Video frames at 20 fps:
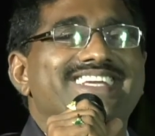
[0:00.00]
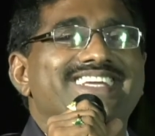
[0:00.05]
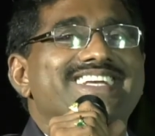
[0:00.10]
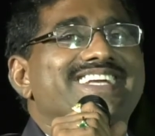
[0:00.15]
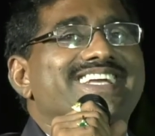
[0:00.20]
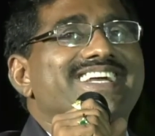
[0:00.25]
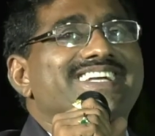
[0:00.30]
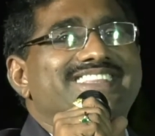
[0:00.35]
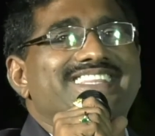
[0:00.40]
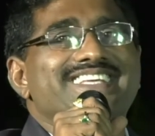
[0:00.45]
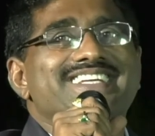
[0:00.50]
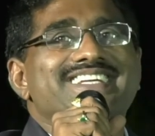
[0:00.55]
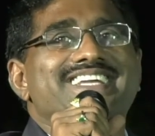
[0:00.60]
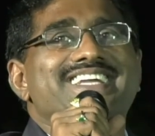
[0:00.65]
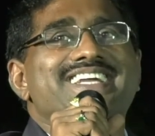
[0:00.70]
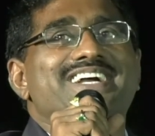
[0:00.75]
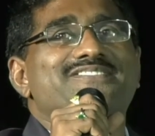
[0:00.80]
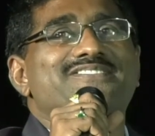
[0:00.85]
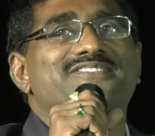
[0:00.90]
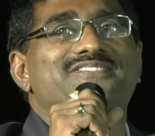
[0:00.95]
think,
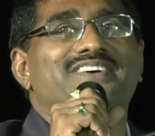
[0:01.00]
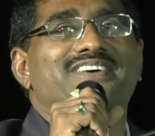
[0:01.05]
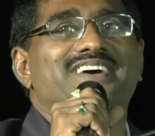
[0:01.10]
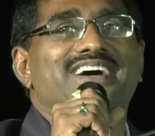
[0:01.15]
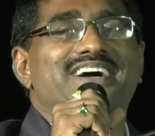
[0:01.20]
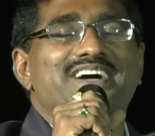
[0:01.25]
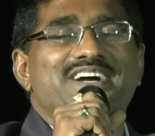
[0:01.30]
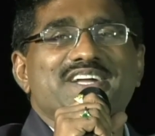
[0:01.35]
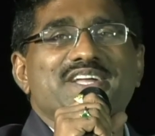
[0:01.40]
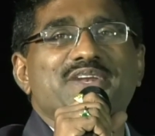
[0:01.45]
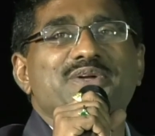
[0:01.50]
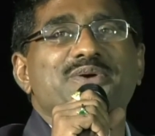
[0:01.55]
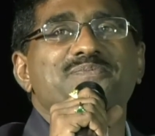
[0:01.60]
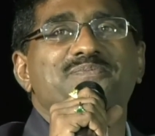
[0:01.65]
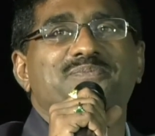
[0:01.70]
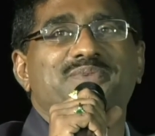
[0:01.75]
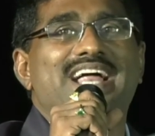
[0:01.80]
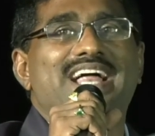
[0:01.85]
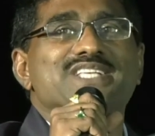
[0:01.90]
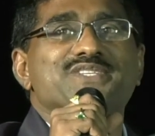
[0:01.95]
thinking of, uh, you know,
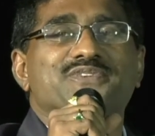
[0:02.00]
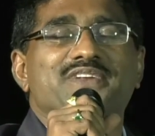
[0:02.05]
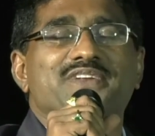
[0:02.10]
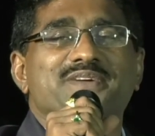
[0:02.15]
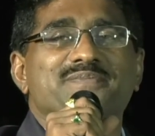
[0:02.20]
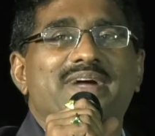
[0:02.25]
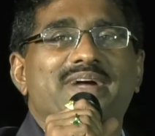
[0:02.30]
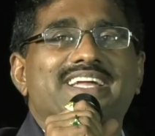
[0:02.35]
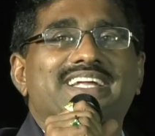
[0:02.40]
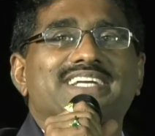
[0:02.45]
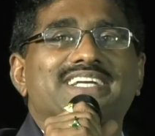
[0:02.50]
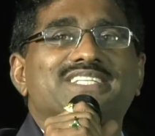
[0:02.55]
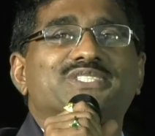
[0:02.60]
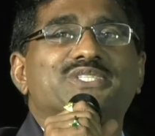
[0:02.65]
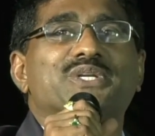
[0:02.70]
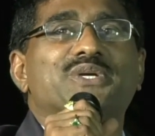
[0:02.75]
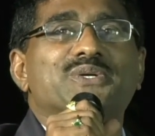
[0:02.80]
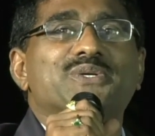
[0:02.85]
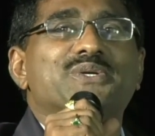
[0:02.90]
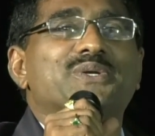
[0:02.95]
transferring my kids
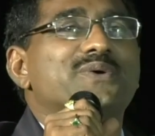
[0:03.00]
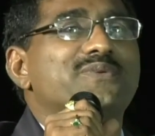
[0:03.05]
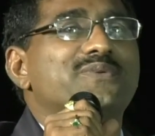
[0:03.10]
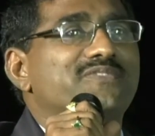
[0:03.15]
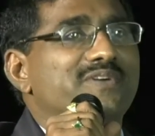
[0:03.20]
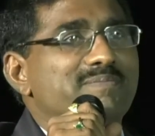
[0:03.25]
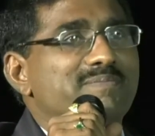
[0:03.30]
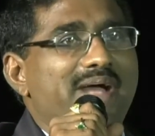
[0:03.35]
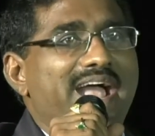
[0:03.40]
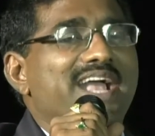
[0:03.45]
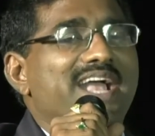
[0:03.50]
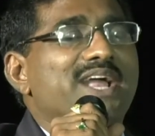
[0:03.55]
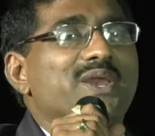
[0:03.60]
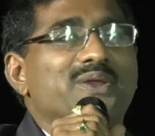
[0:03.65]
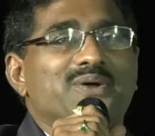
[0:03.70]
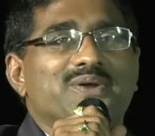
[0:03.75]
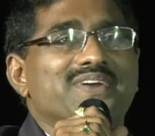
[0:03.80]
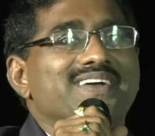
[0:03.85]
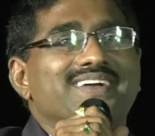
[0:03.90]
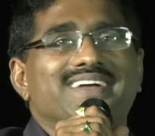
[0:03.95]
to Guntur from
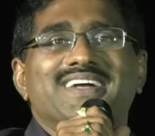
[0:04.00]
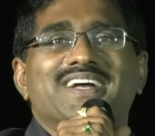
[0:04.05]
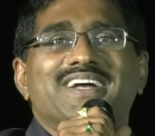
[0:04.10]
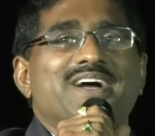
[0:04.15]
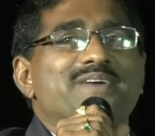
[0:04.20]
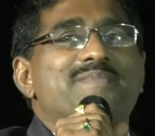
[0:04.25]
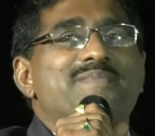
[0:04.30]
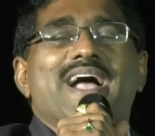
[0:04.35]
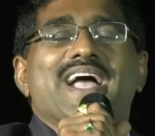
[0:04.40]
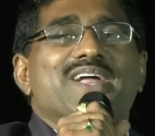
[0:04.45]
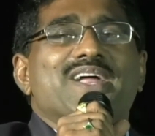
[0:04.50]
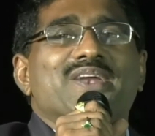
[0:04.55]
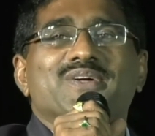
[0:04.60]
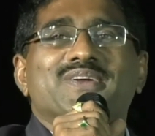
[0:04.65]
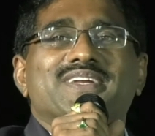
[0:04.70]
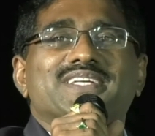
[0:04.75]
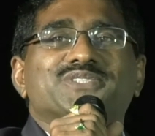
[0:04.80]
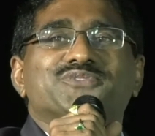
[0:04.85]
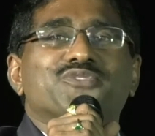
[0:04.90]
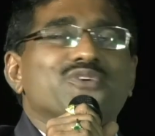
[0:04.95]
Bangalore.
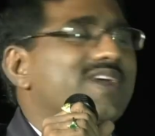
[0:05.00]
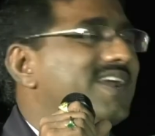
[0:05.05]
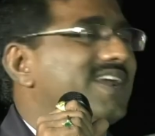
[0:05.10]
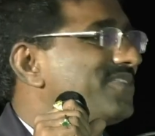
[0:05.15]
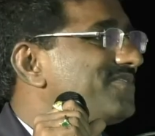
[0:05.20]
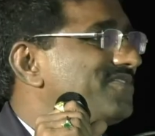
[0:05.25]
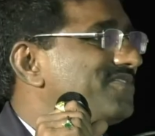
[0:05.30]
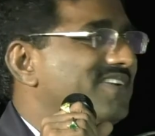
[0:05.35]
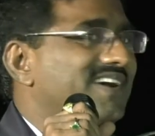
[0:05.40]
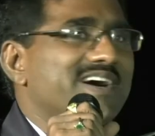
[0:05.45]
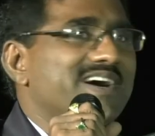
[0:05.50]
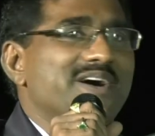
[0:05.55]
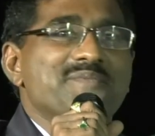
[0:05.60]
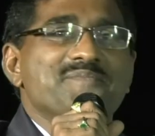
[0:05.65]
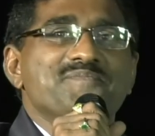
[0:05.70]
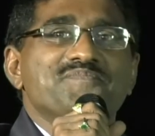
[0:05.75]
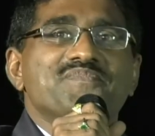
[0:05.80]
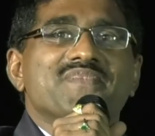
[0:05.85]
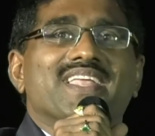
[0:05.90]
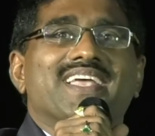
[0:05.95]
Bangalore is full of, uh,
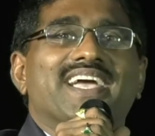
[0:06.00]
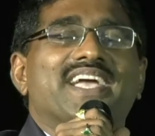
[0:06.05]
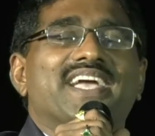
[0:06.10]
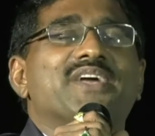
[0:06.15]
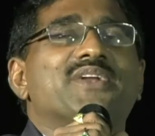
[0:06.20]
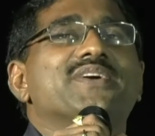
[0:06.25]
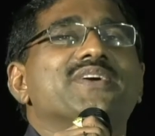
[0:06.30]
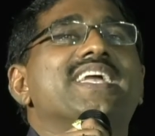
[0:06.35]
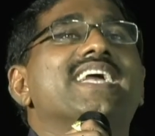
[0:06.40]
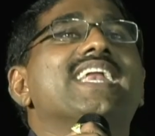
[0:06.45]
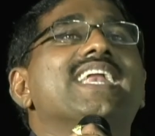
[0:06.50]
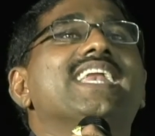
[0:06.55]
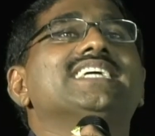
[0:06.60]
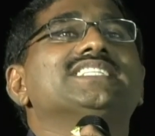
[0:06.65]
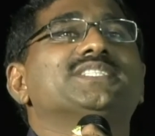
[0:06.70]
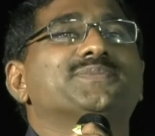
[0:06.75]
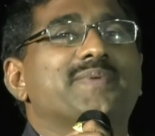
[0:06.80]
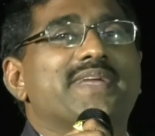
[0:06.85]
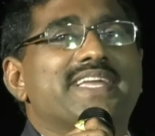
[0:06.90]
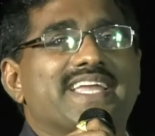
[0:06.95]
you know,
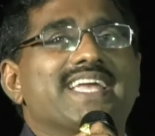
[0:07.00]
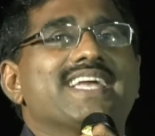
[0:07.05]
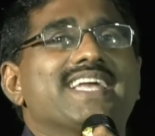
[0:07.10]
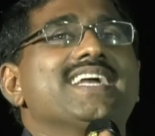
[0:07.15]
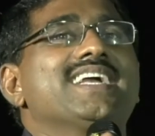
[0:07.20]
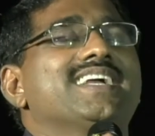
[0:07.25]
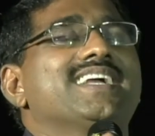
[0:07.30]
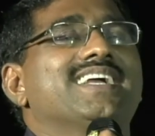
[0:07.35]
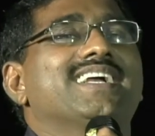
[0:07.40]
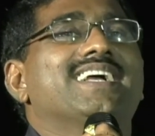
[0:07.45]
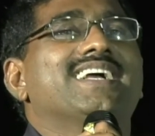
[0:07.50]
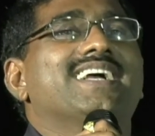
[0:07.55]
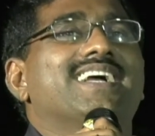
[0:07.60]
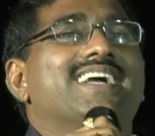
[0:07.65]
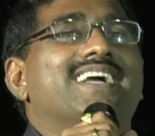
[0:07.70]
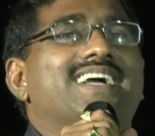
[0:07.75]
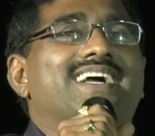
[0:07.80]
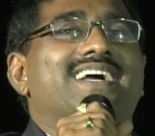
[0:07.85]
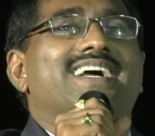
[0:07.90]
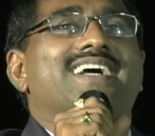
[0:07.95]
English-speaking
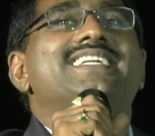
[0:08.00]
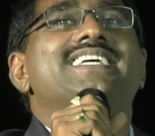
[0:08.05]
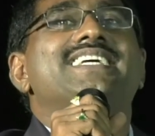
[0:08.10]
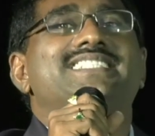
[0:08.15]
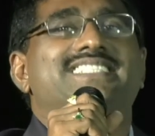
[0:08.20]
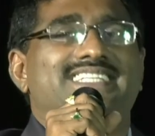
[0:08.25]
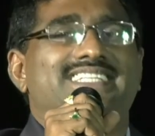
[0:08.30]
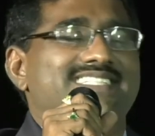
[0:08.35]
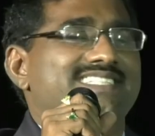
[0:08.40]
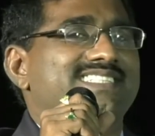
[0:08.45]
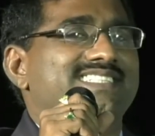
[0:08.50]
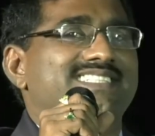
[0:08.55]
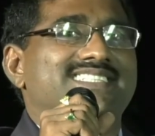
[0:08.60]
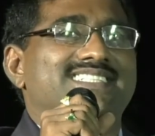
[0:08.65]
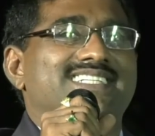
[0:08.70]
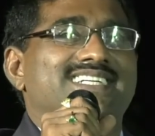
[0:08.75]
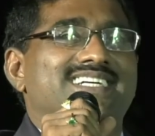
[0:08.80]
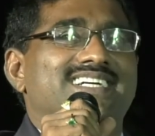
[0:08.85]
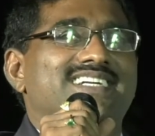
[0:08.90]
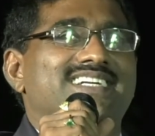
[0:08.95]

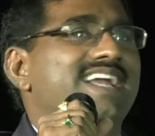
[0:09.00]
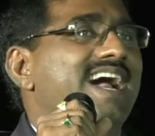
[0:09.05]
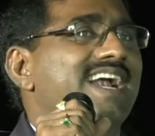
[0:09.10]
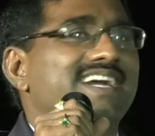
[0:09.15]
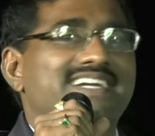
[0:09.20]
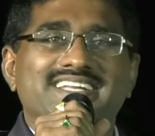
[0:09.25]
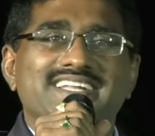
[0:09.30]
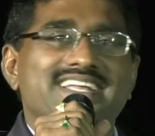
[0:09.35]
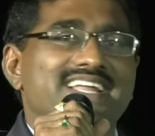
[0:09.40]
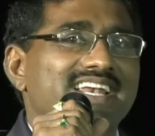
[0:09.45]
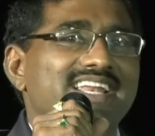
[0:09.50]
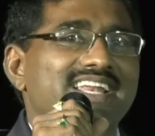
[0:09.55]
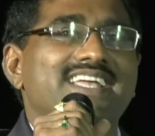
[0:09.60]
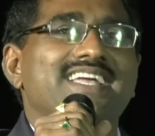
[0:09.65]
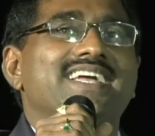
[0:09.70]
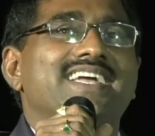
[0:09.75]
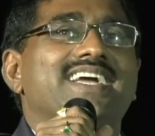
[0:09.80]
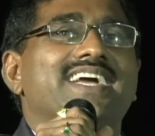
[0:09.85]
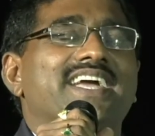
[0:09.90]
teachers, not really